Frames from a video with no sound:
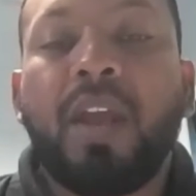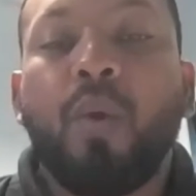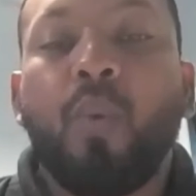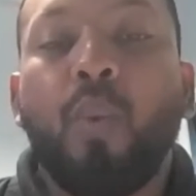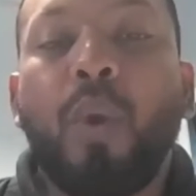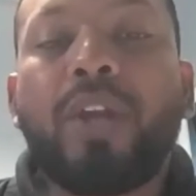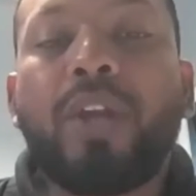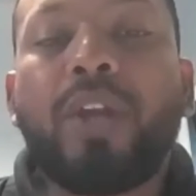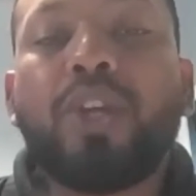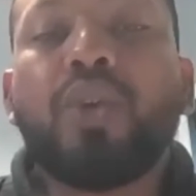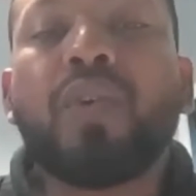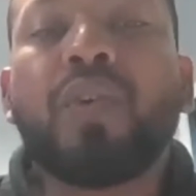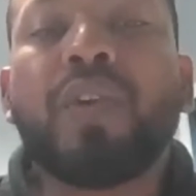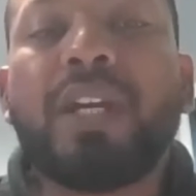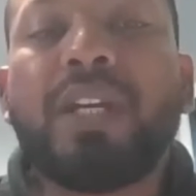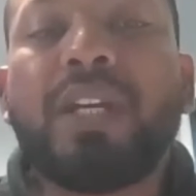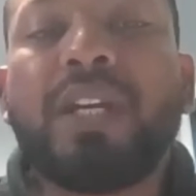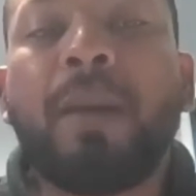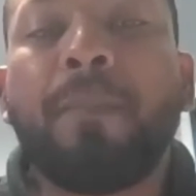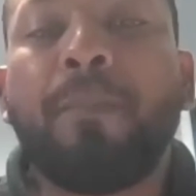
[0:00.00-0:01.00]
When you're
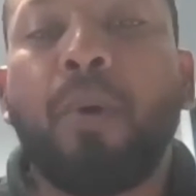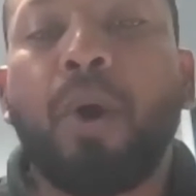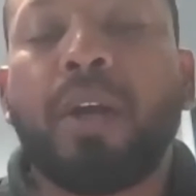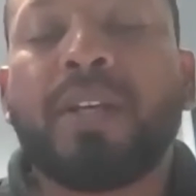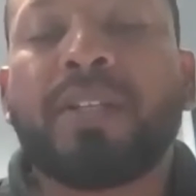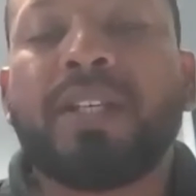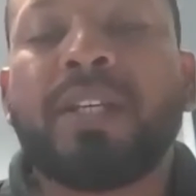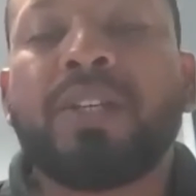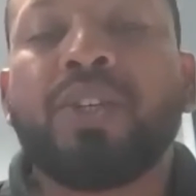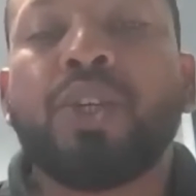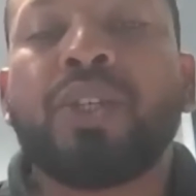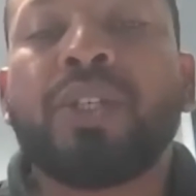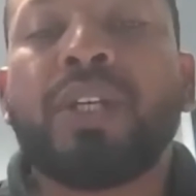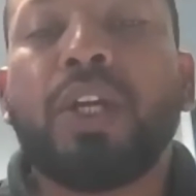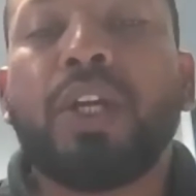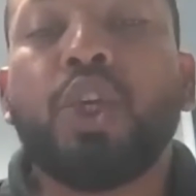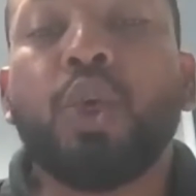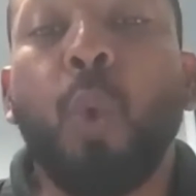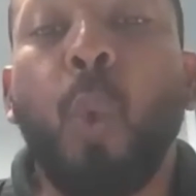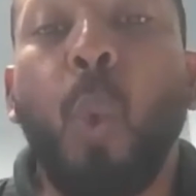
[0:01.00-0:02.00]
reading a policy, it should tell
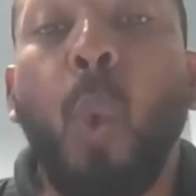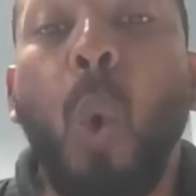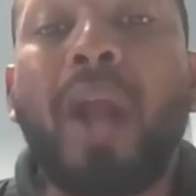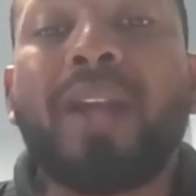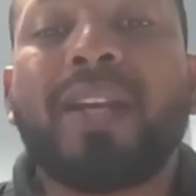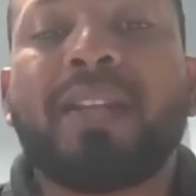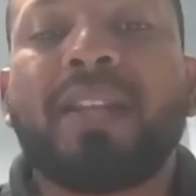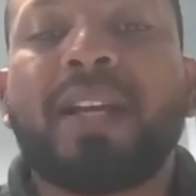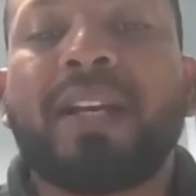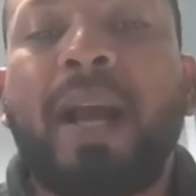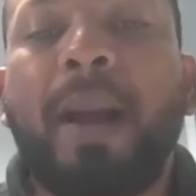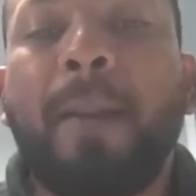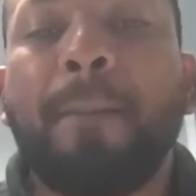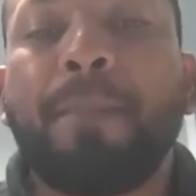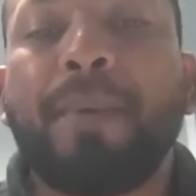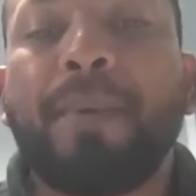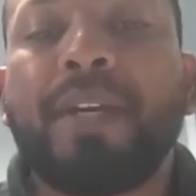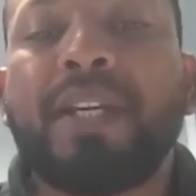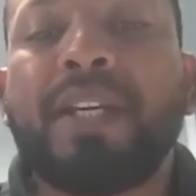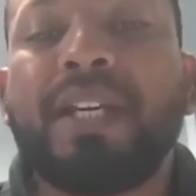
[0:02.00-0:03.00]
you what the
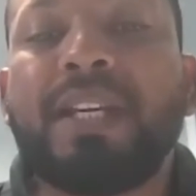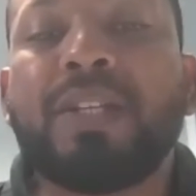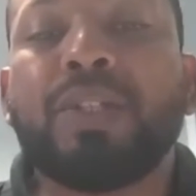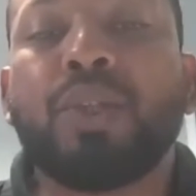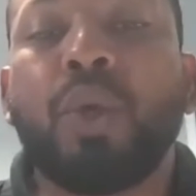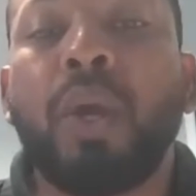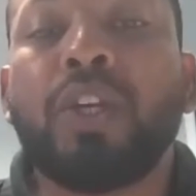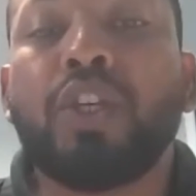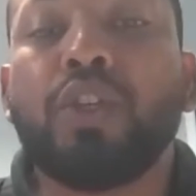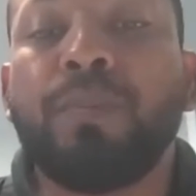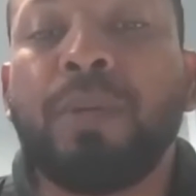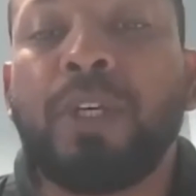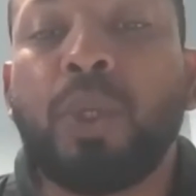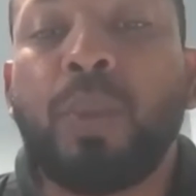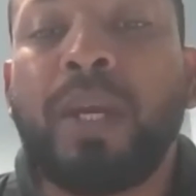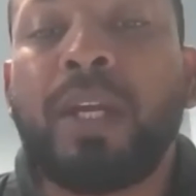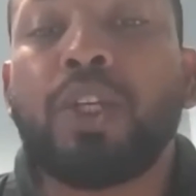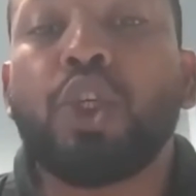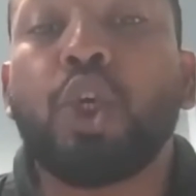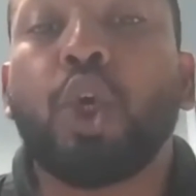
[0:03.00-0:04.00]
company is going to be
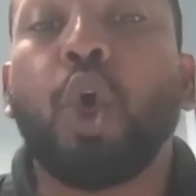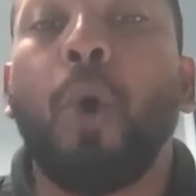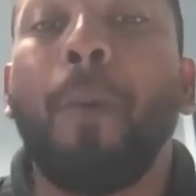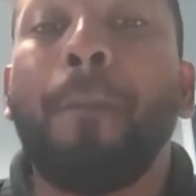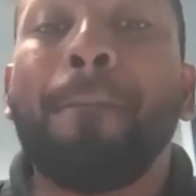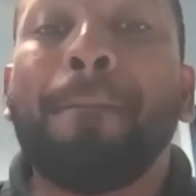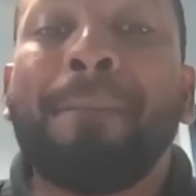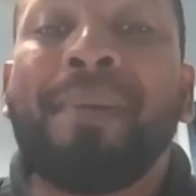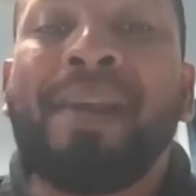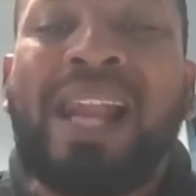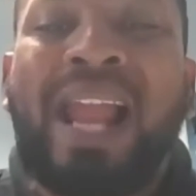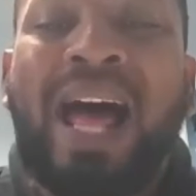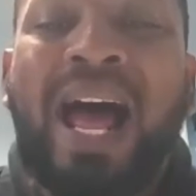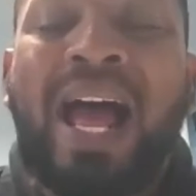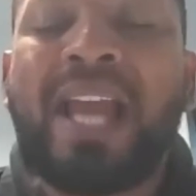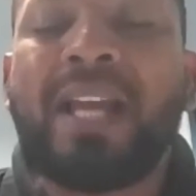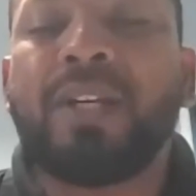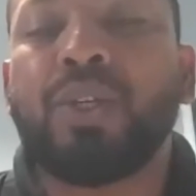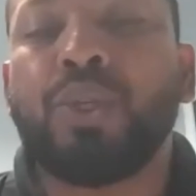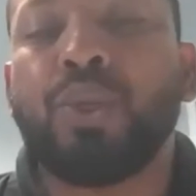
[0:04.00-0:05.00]
doing to
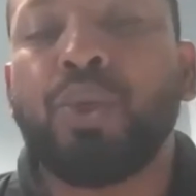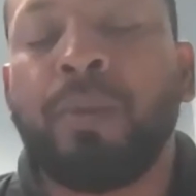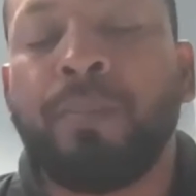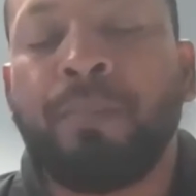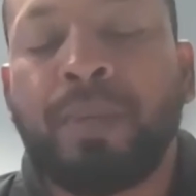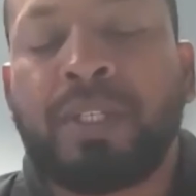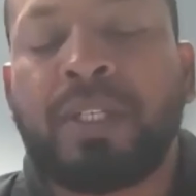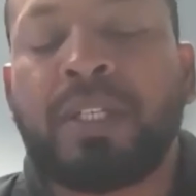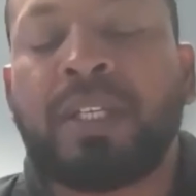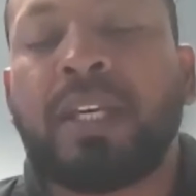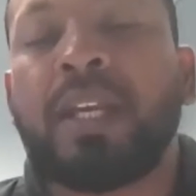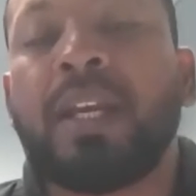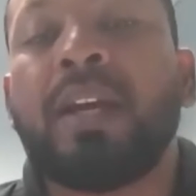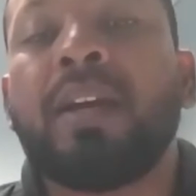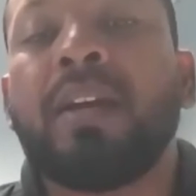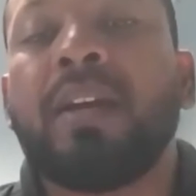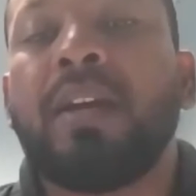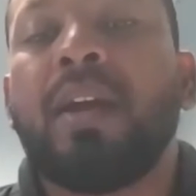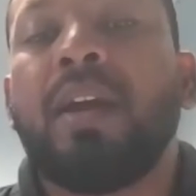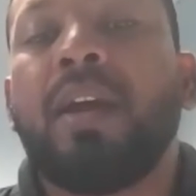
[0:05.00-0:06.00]
comply to the
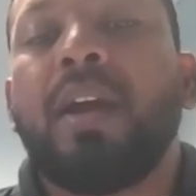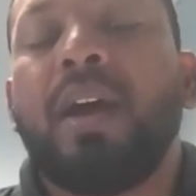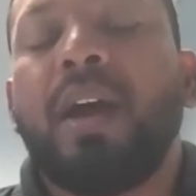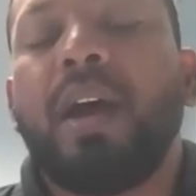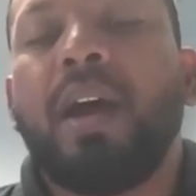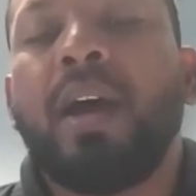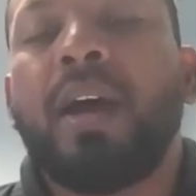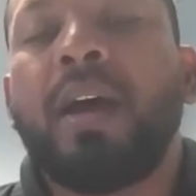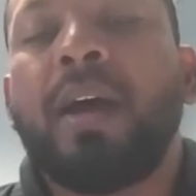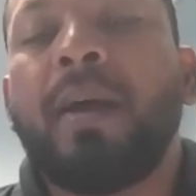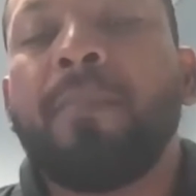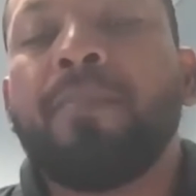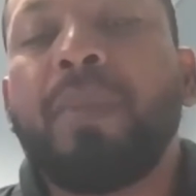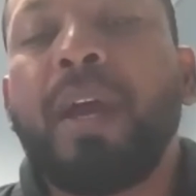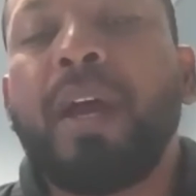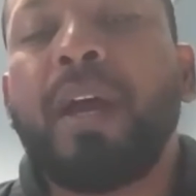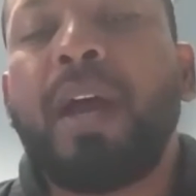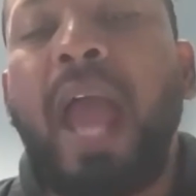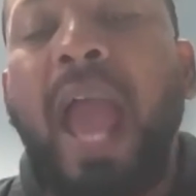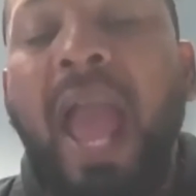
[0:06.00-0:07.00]
particular
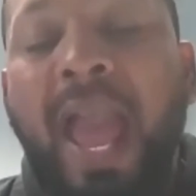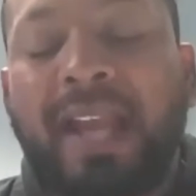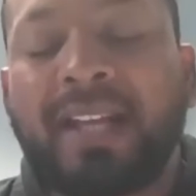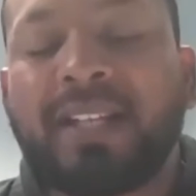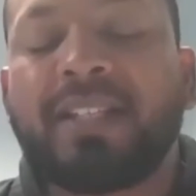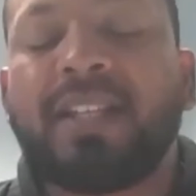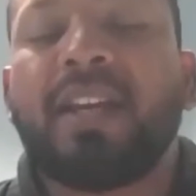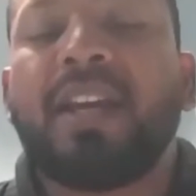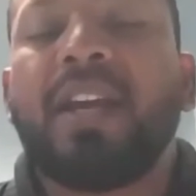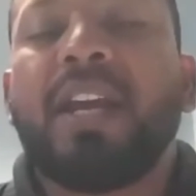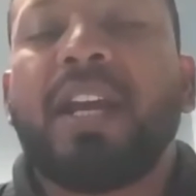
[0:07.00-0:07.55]
act.